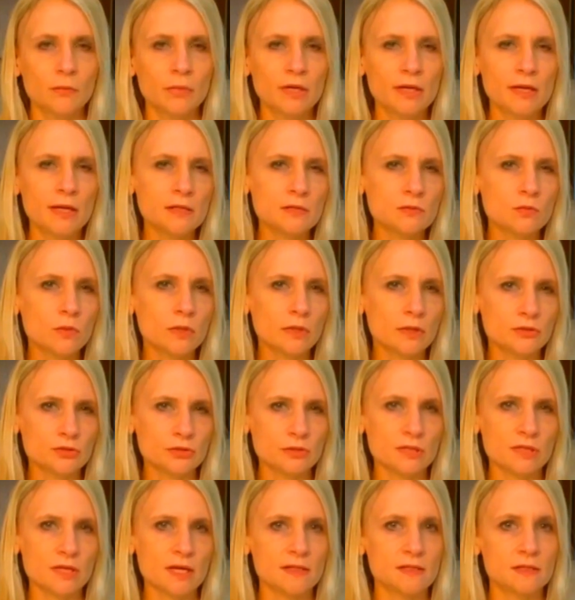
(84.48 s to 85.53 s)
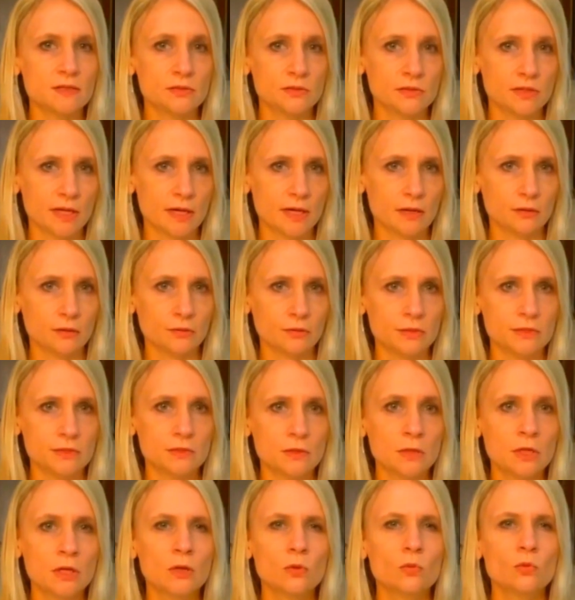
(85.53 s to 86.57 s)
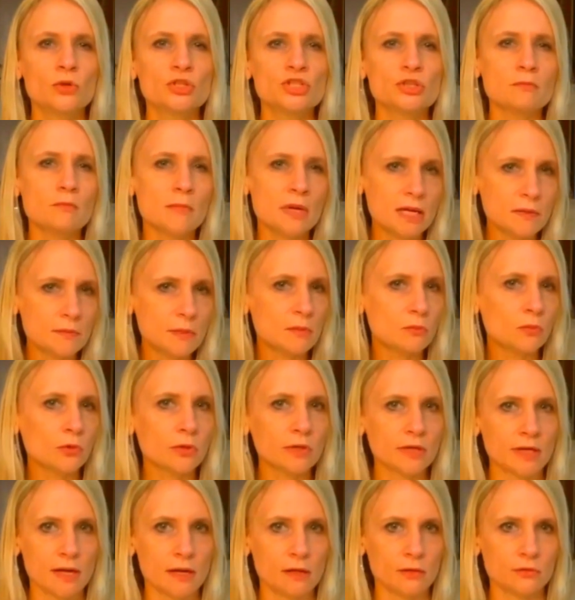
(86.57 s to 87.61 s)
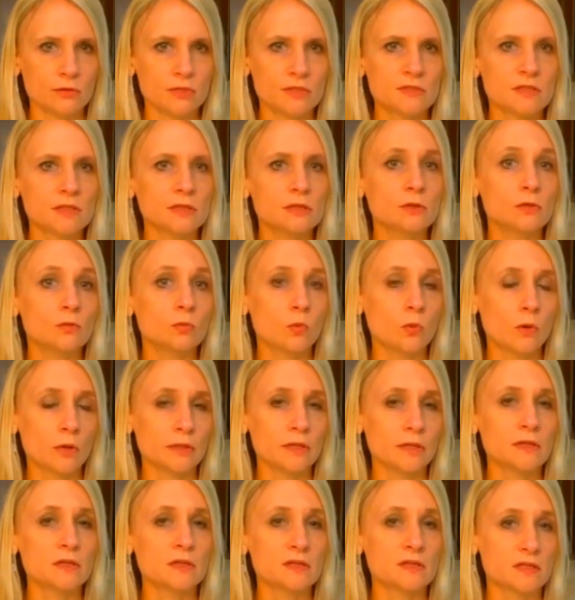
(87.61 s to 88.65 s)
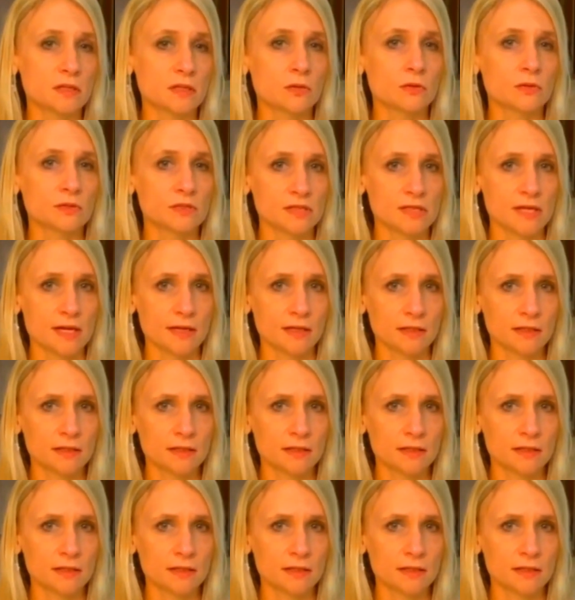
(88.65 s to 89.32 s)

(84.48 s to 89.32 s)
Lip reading: it has 192 calories, which may be more calories than you'd want in a single snack.